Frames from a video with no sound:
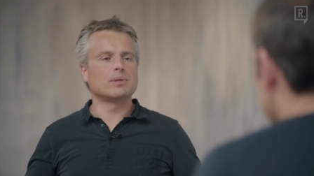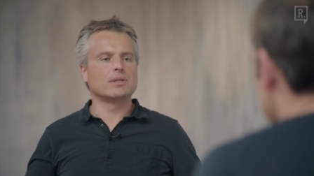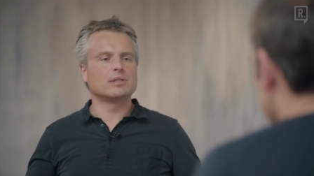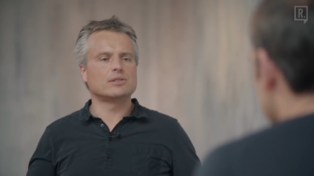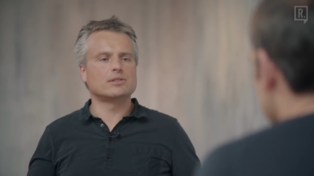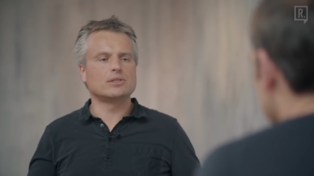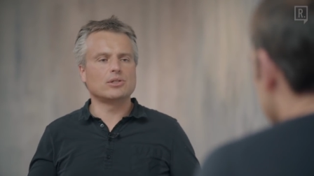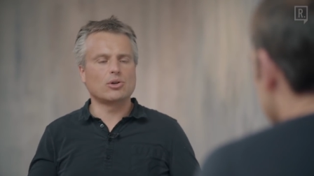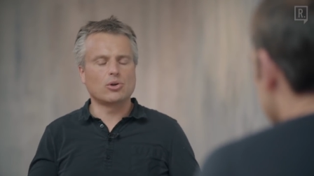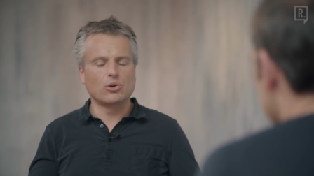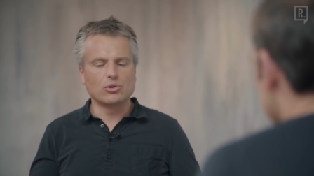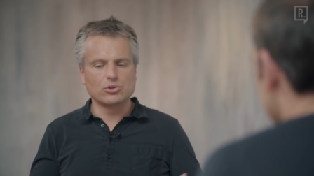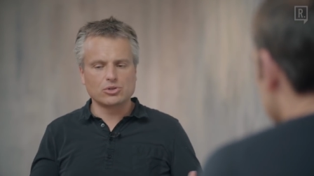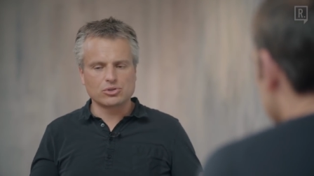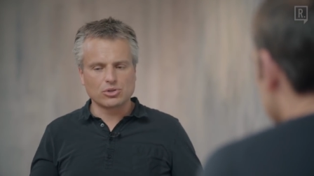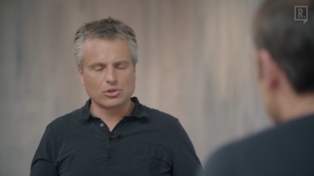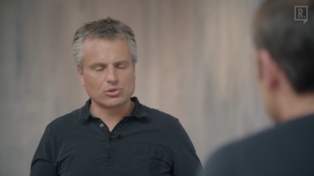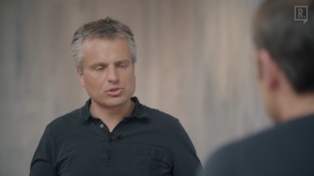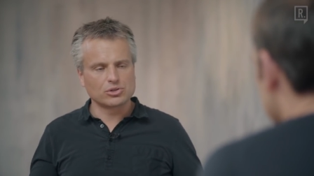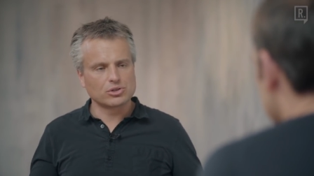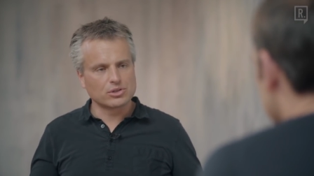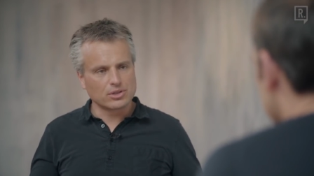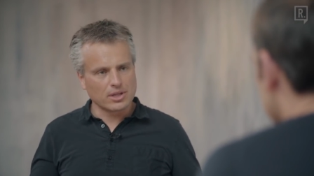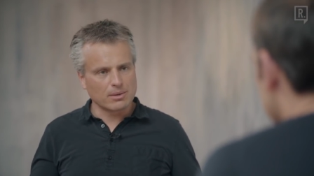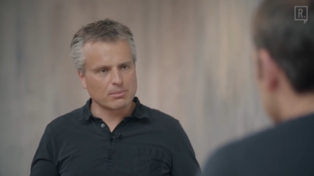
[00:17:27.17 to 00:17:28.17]
It's the old
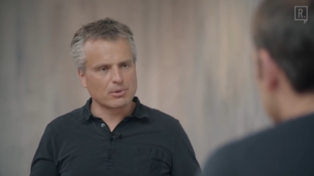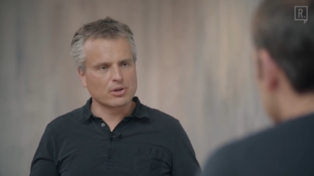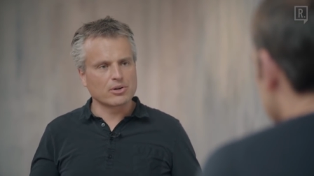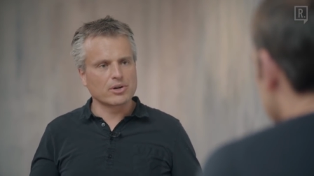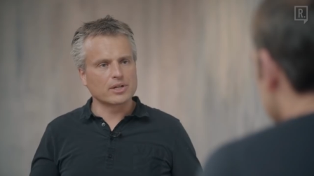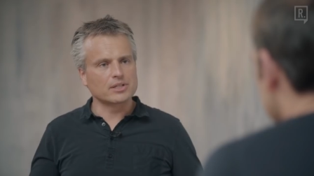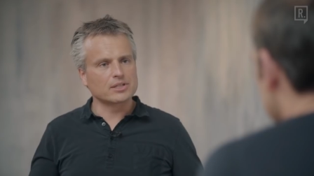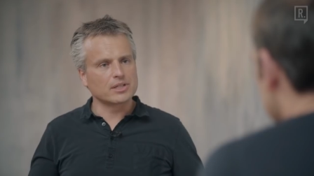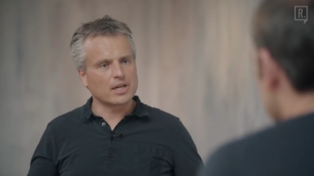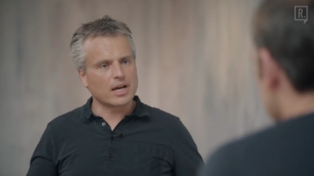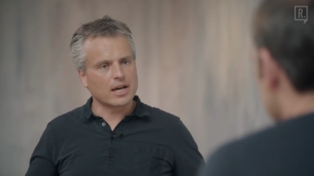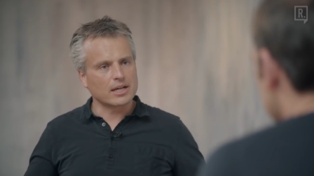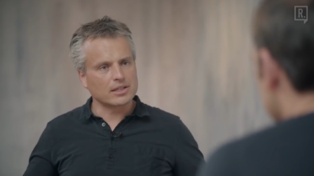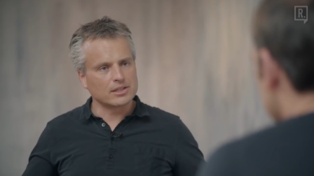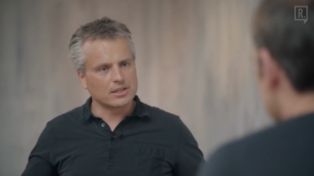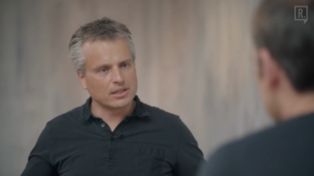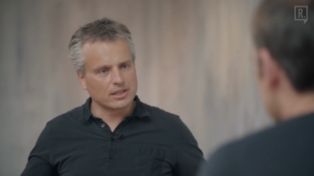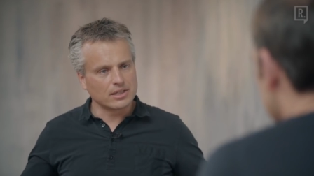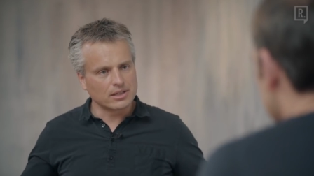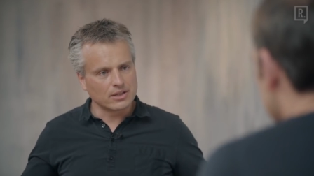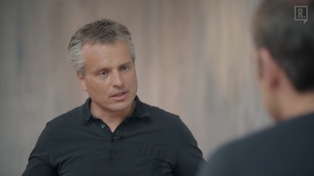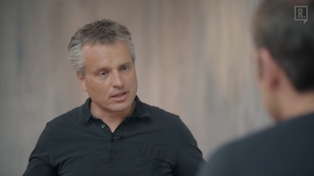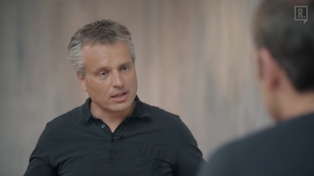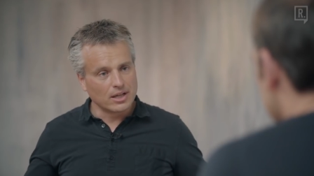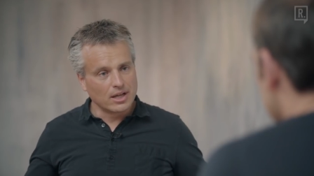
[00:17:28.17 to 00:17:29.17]
social democratic
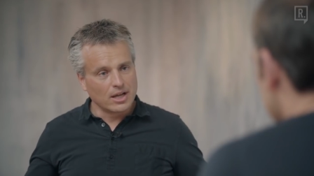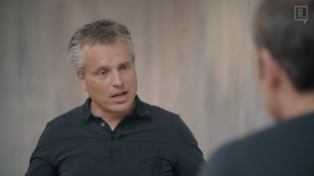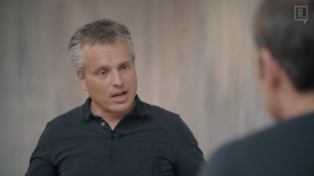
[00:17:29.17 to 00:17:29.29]
ideal